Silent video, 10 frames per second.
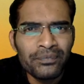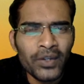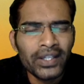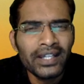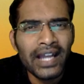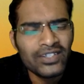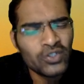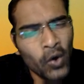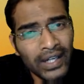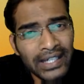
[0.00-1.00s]
Okay, I
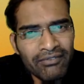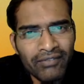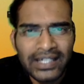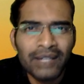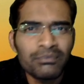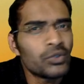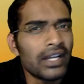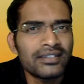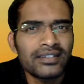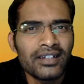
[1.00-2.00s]
strongly welcome you
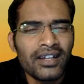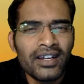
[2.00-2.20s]
guys.